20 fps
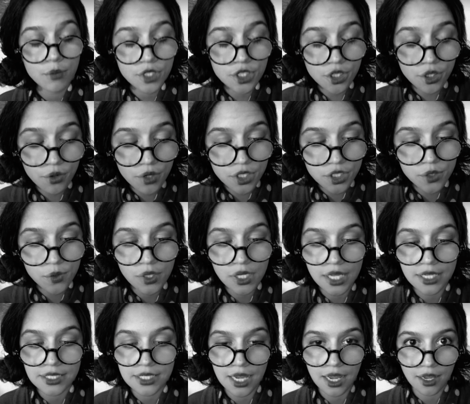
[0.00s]
Mr. Crystal would
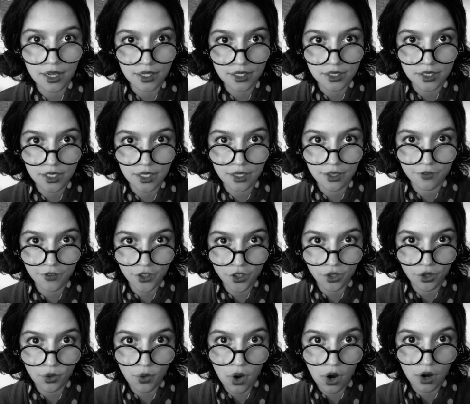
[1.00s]
like to ask if
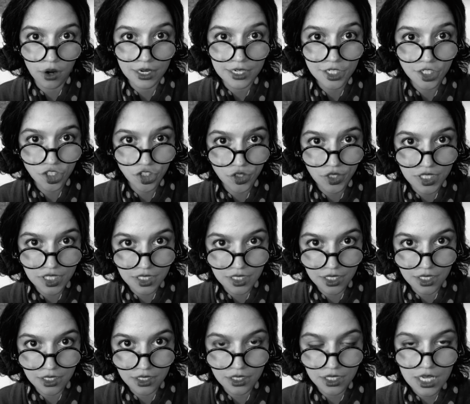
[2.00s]
you are
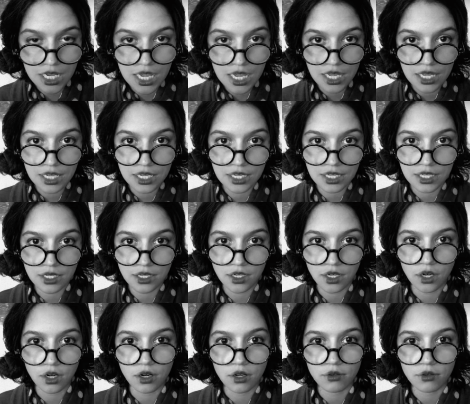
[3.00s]
interested in